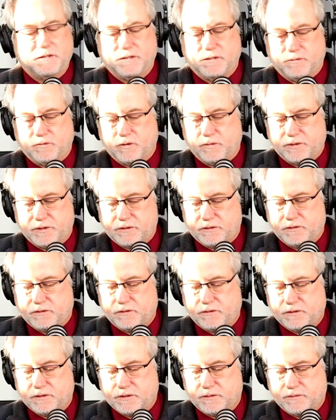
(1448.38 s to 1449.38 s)
more
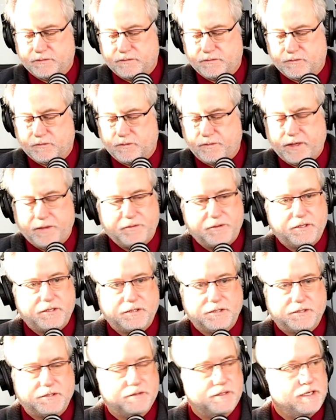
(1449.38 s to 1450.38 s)
patrols, more people on
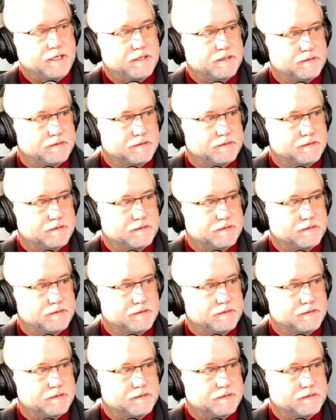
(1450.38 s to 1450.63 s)
the street.